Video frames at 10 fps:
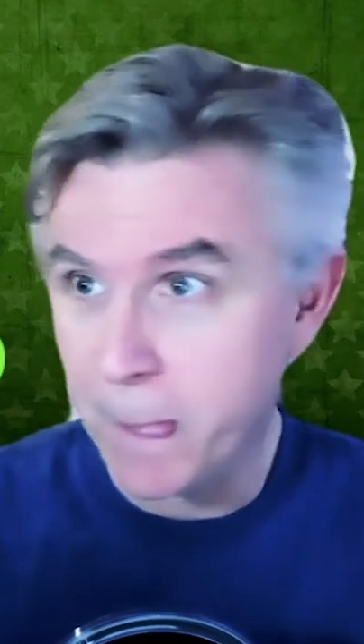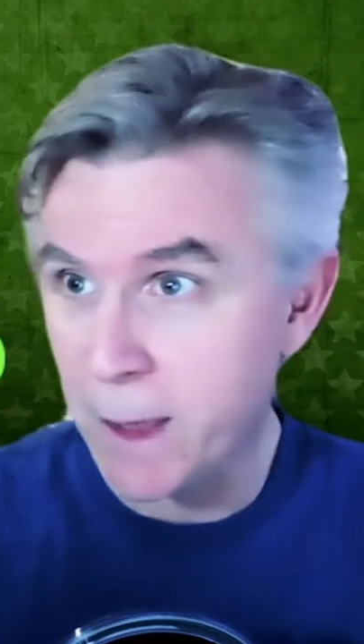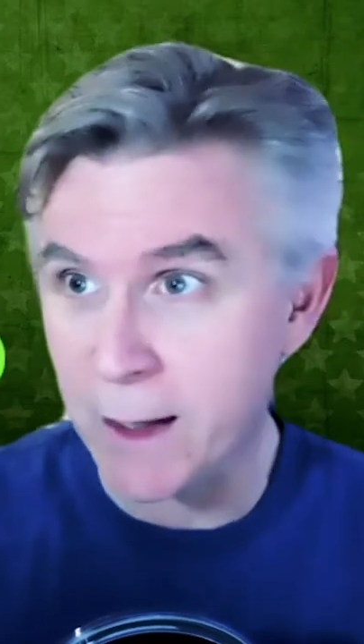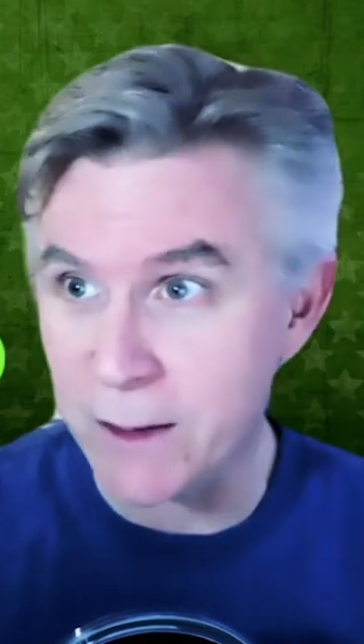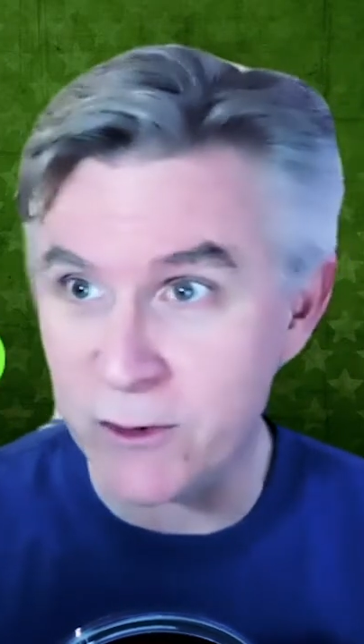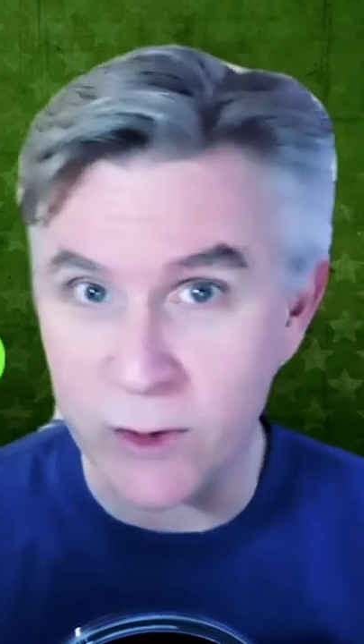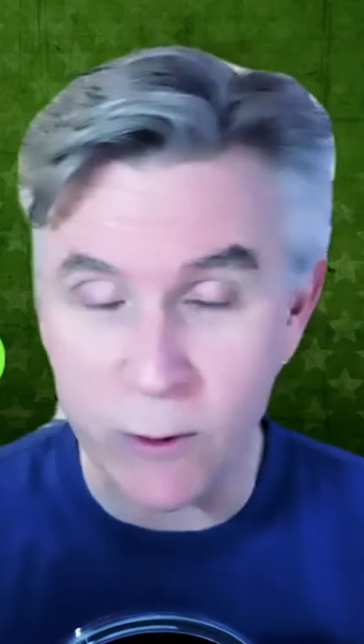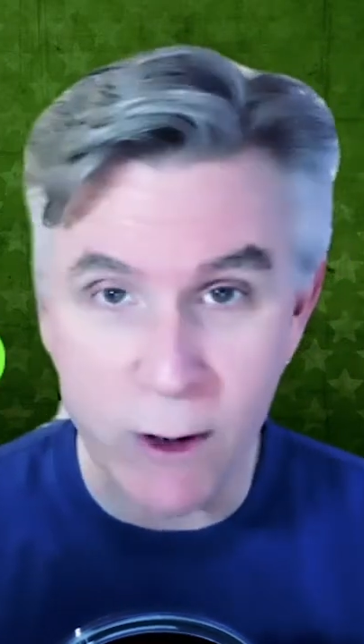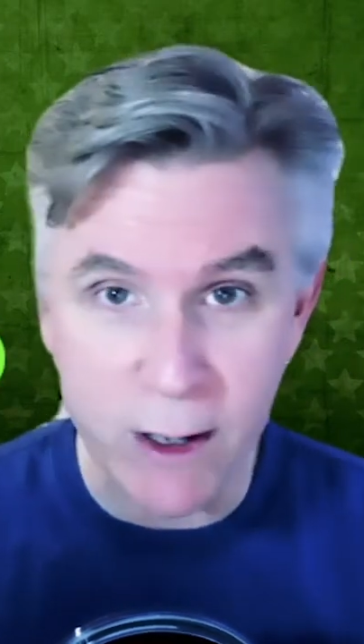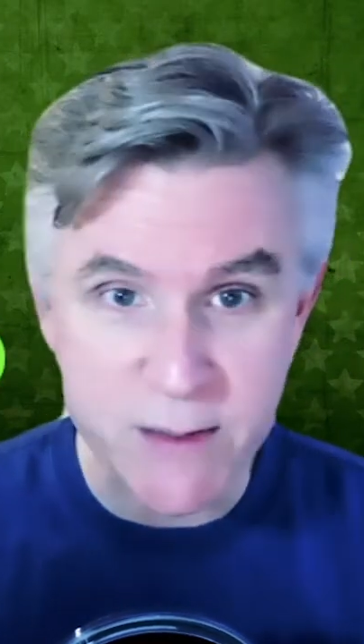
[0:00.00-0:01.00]
Can they shoot a
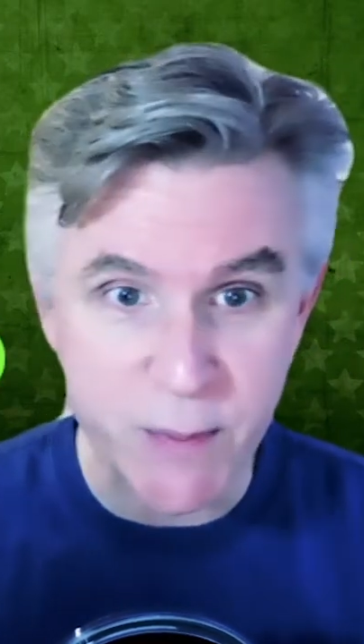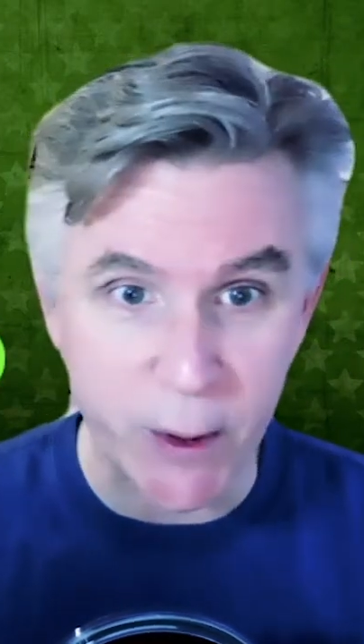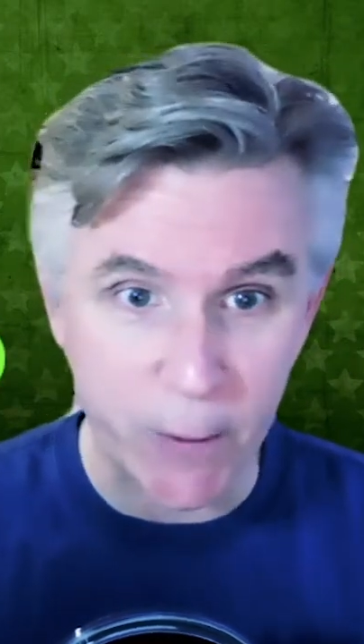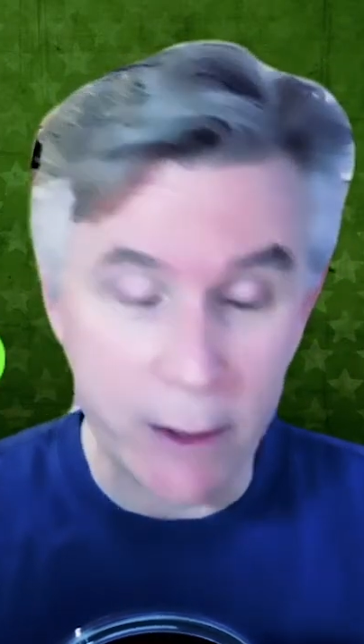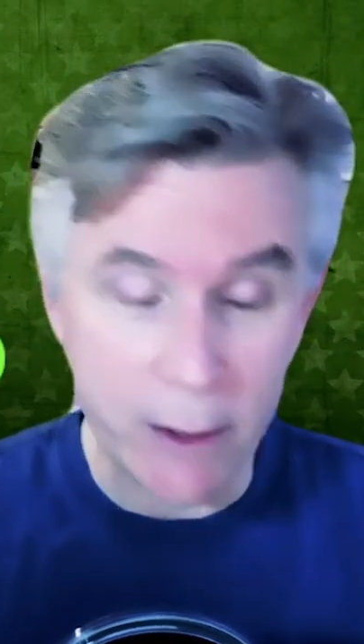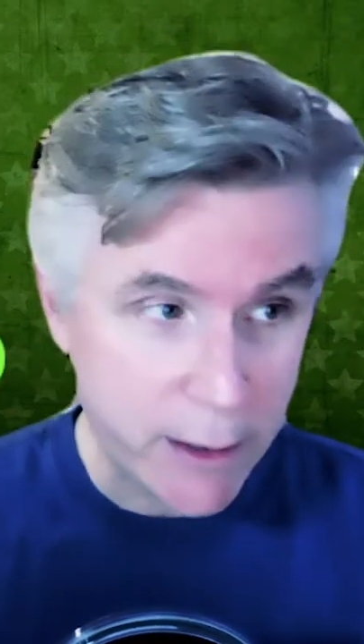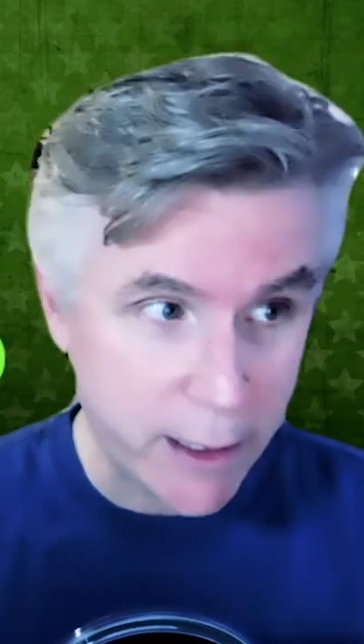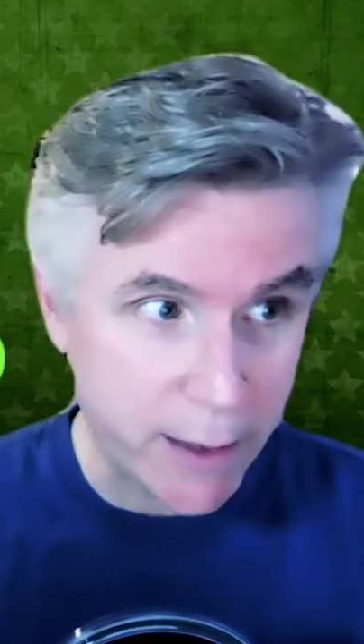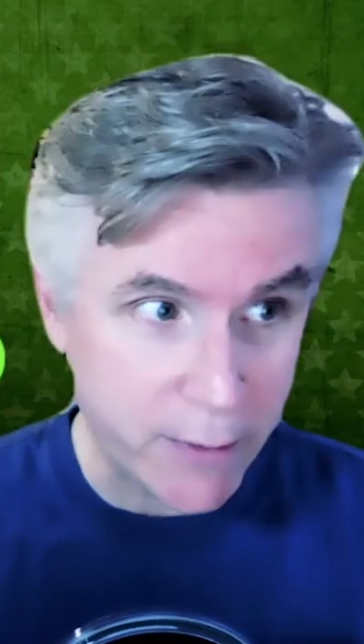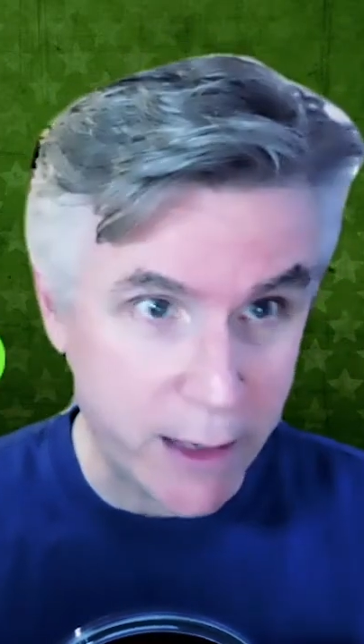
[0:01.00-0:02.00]
crossbow?
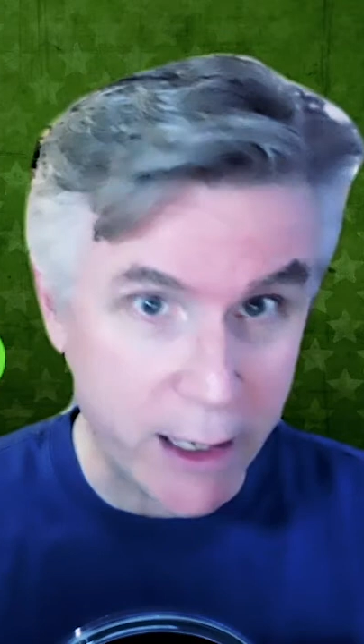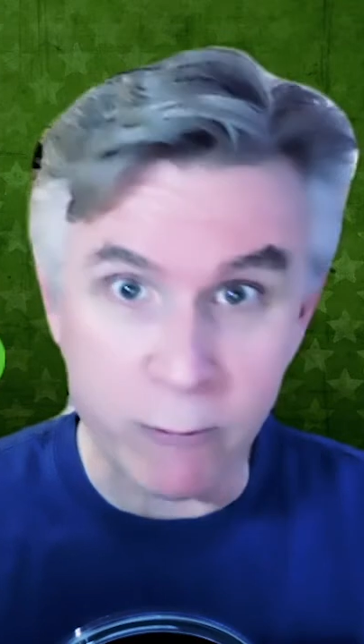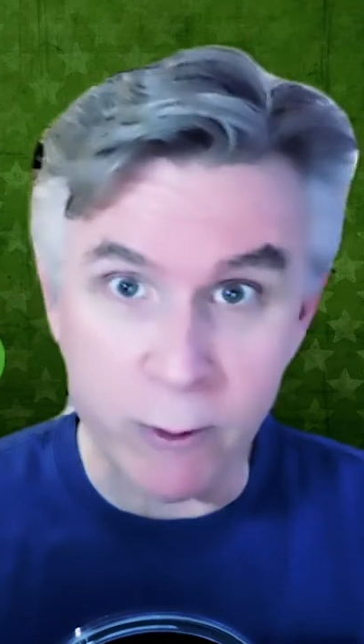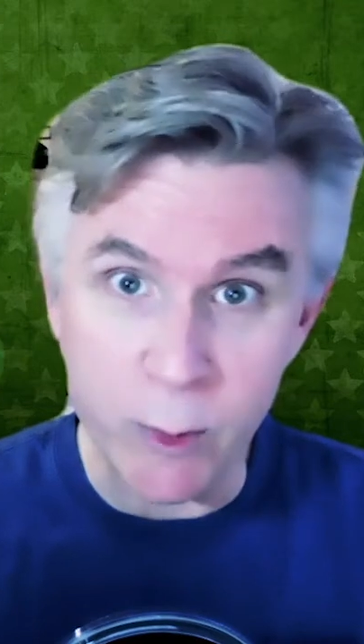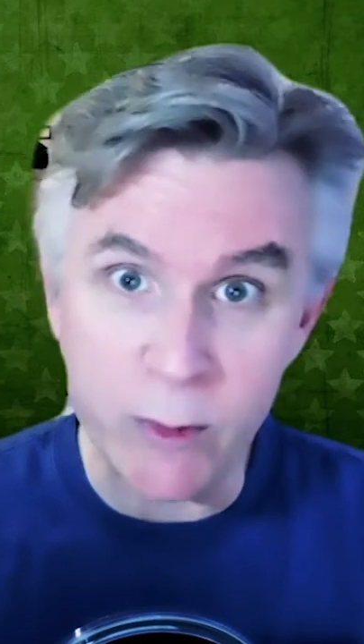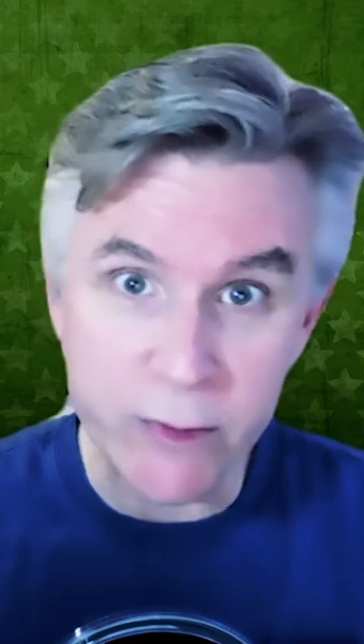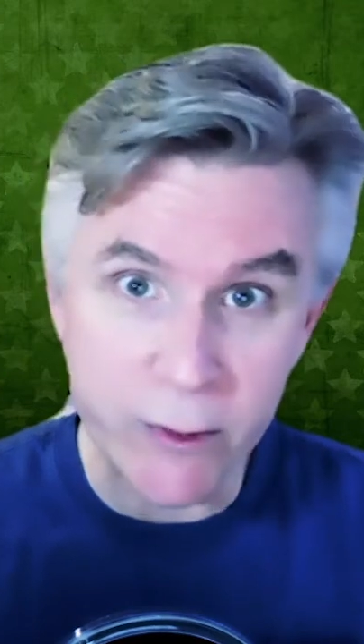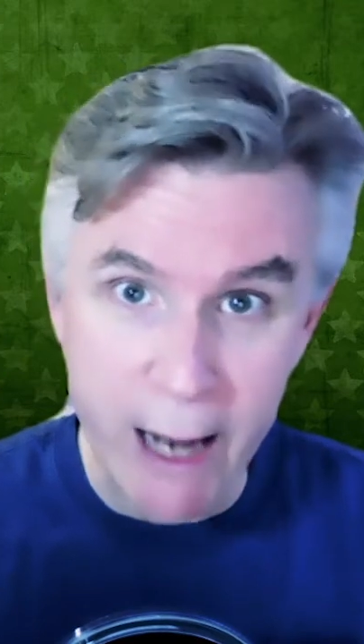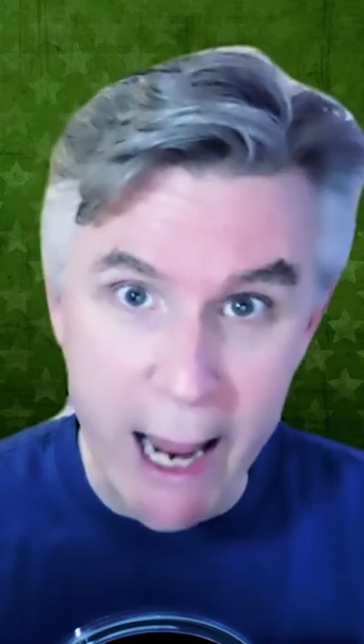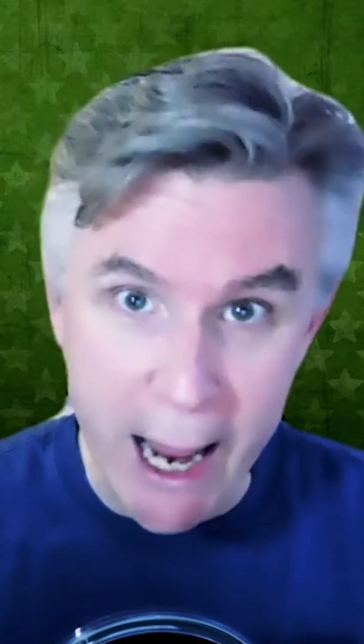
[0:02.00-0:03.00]
Can they remove their
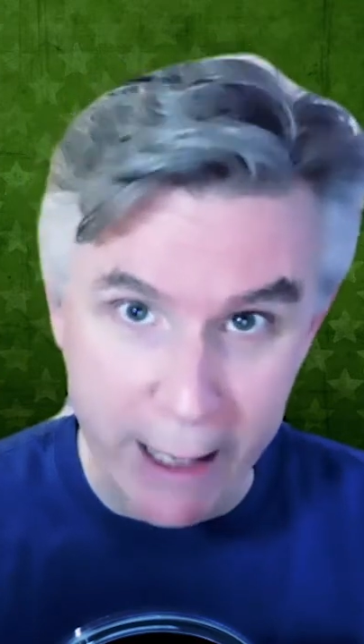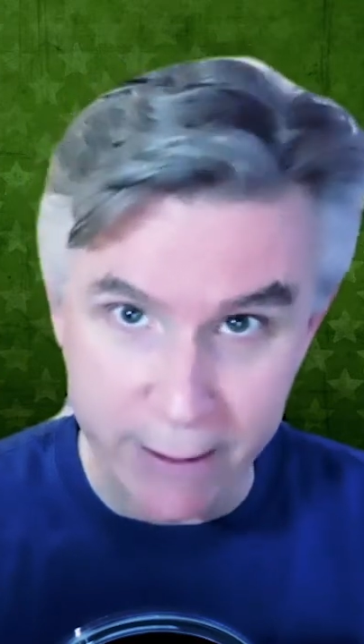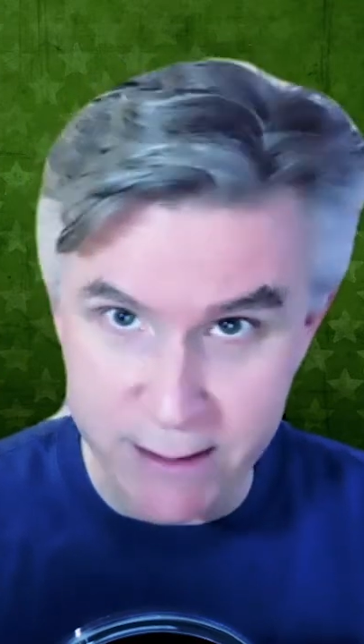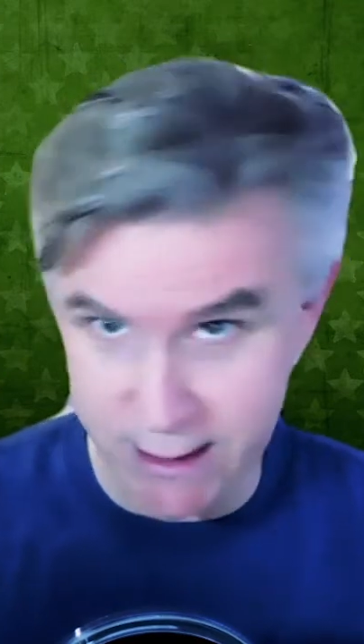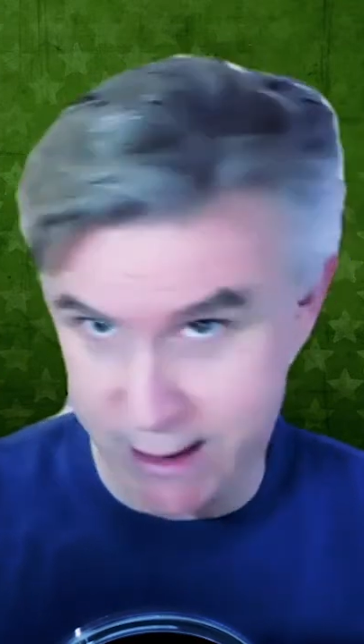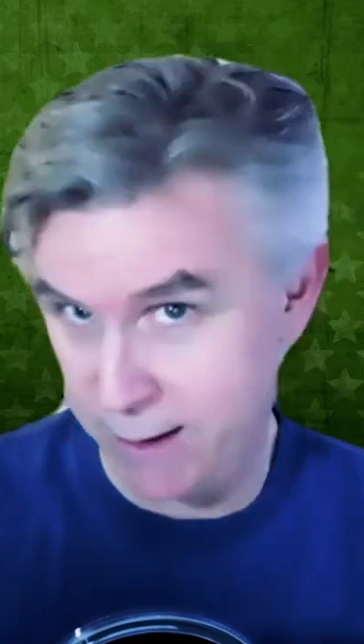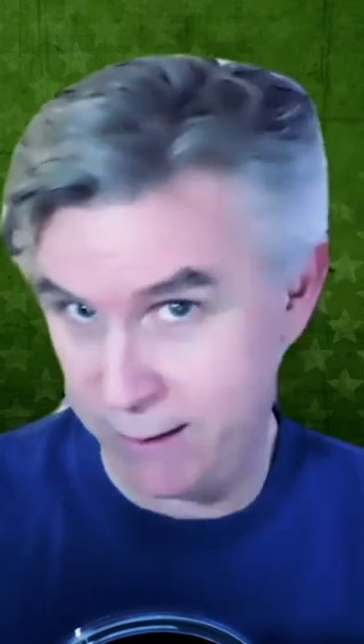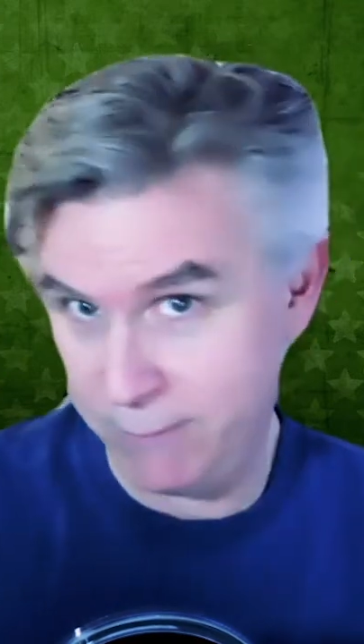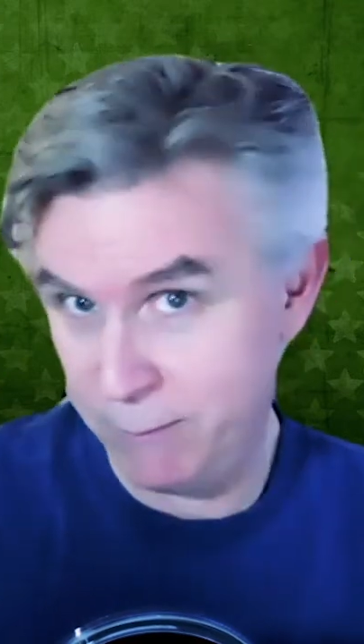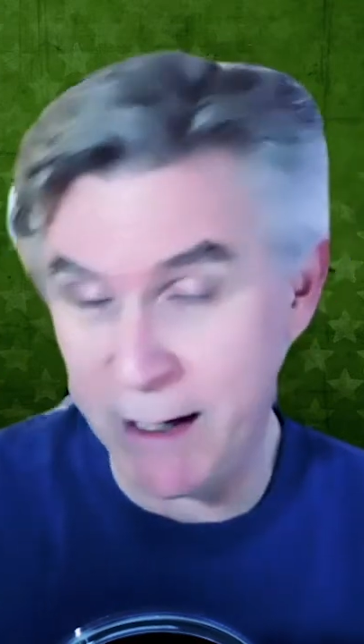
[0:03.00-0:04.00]
heads
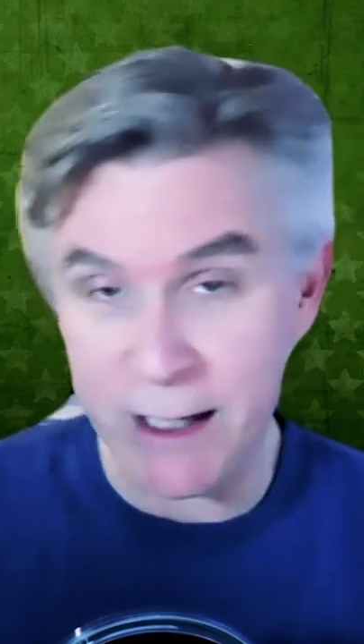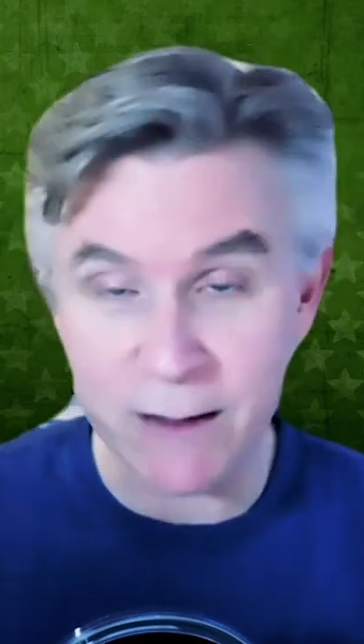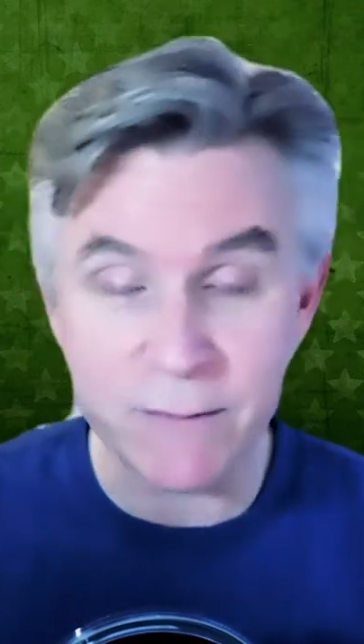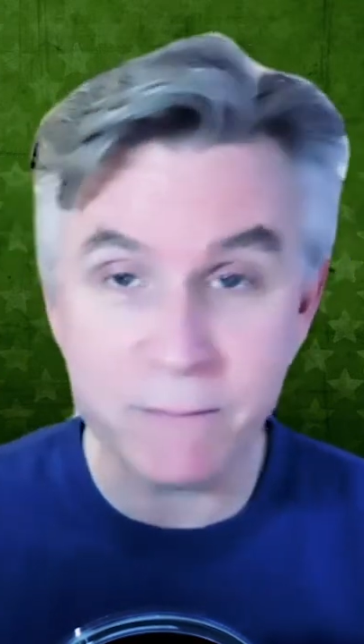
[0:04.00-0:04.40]
and make it